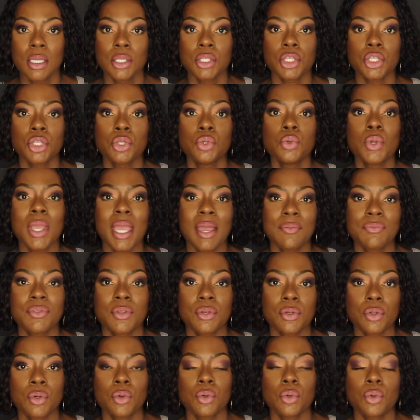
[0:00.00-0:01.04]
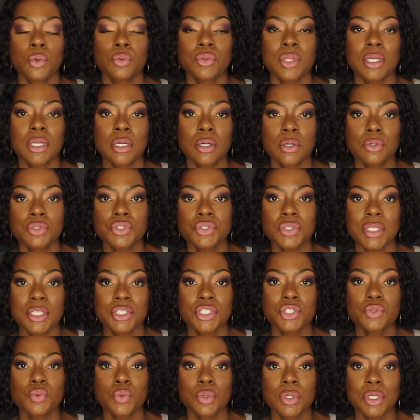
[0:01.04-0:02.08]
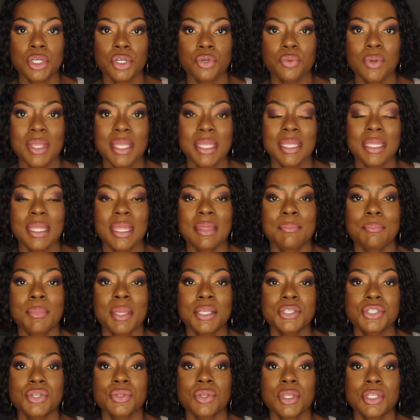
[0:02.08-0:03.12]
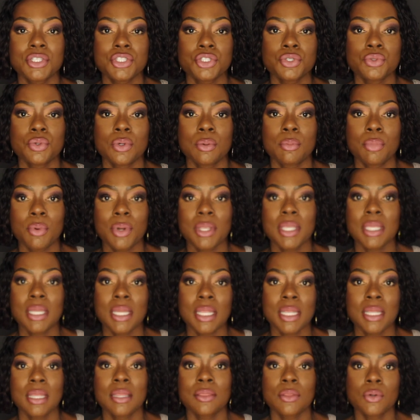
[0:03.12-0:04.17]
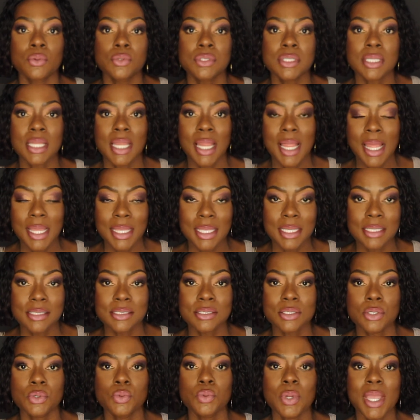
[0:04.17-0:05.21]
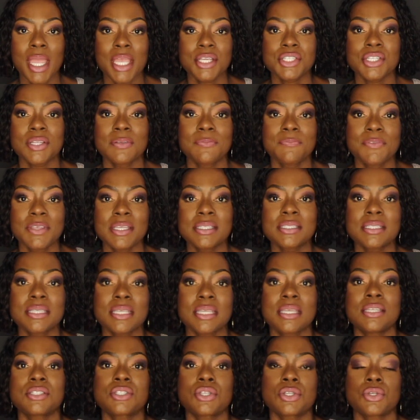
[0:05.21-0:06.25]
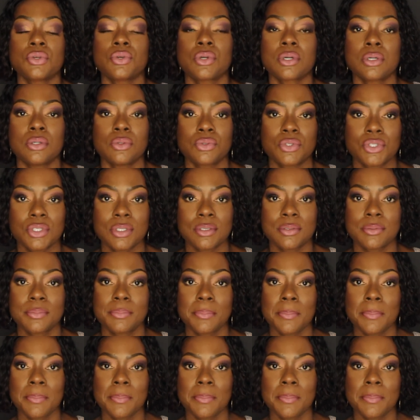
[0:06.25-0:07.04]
You have to know the culture that you want to create and make sure that you are bringing in those clients who actually fits into your culture.